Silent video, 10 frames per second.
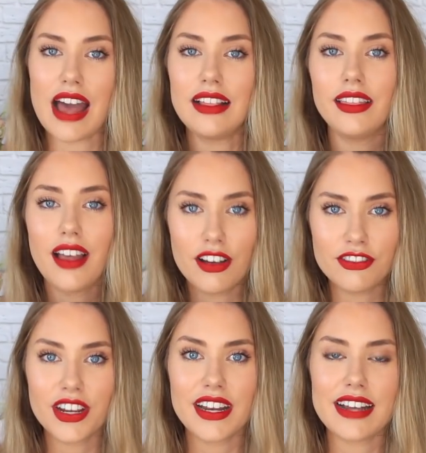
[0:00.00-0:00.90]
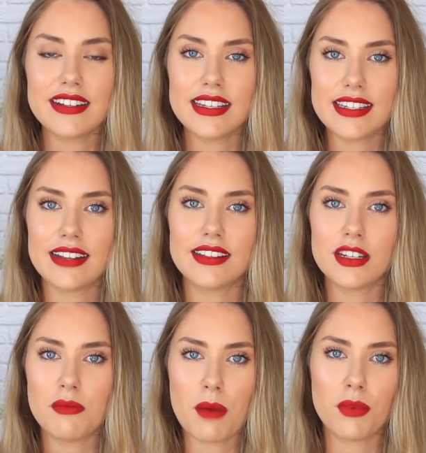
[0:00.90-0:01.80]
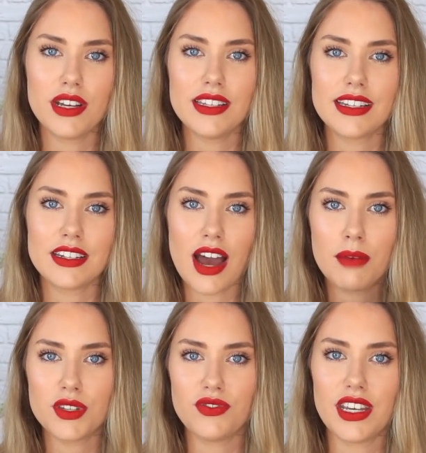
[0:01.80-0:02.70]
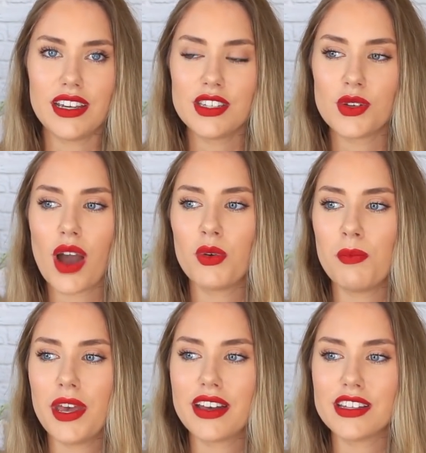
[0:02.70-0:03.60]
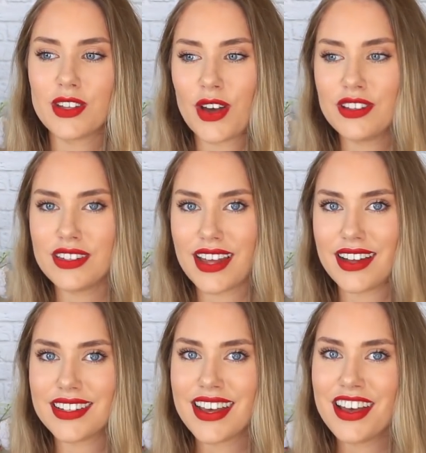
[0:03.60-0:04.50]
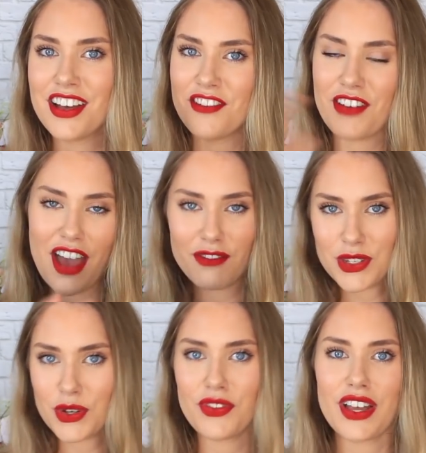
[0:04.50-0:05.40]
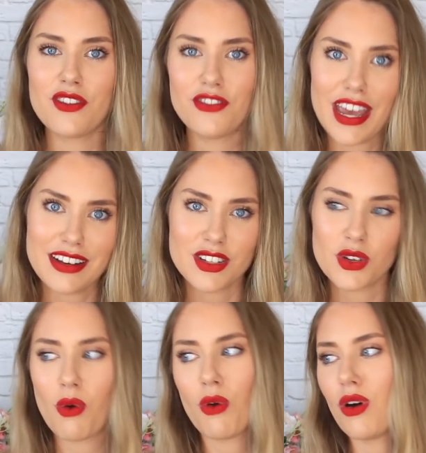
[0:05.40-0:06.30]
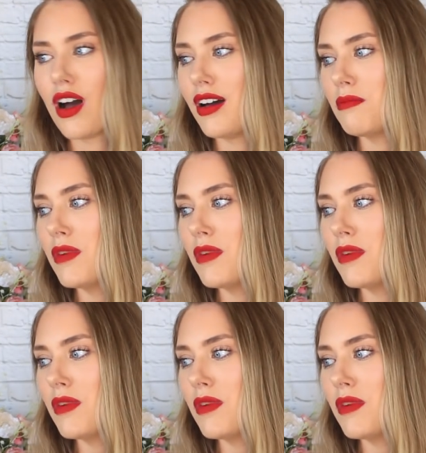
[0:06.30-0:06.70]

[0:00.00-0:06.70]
I love connecting scents to memories and times of year, so I will pick a certain scent for every sort of like event or